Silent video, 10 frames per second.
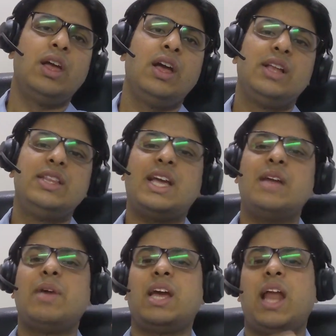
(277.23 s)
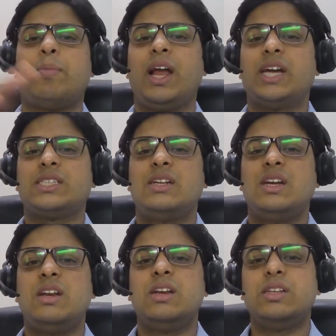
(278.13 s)
they can make an application
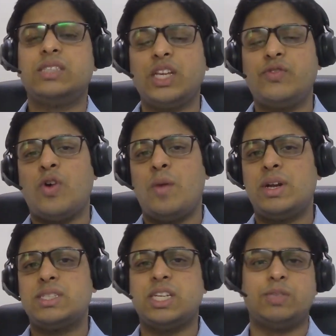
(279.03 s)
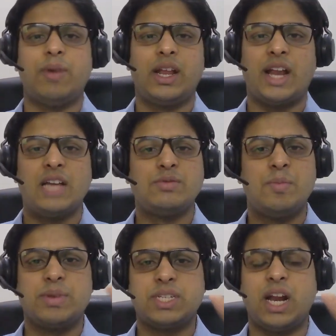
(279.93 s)
in such form and such manner as may be
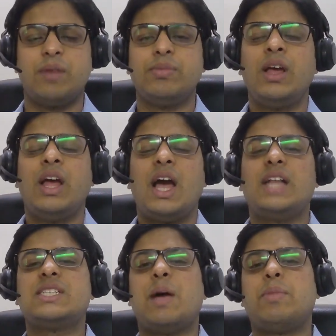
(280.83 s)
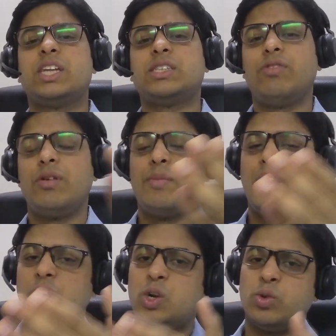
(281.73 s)
prescribed, and this application will be
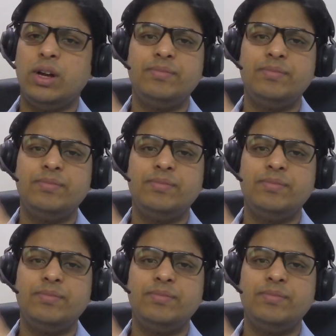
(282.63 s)
made to the